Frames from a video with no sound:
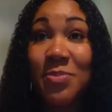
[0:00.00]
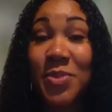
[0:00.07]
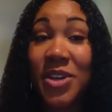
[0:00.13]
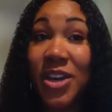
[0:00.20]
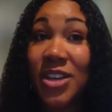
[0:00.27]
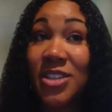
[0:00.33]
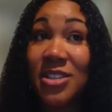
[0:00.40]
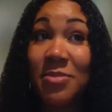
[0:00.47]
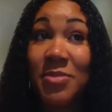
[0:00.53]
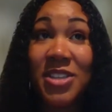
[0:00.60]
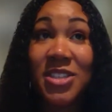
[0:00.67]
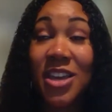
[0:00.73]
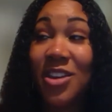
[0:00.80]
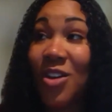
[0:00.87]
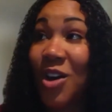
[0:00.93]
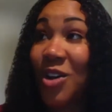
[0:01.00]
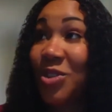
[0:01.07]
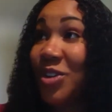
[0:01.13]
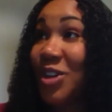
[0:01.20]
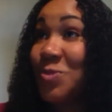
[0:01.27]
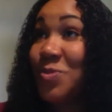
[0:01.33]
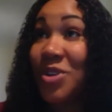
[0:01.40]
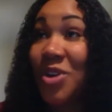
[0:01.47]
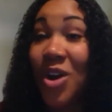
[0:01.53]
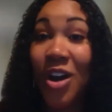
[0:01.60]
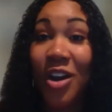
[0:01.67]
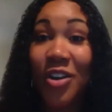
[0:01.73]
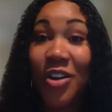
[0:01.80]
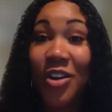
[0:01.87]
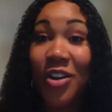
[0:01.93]
because let me tell you, Arthur, it's been
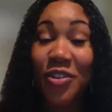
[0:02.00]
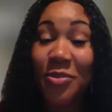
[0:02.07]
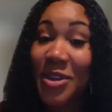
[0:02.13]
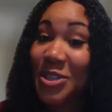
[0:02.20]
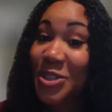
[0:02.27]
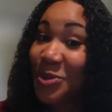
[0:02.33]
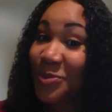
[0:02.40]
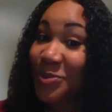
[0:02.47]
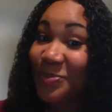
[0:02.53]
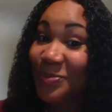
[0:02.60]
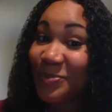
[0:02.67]
hard for me too.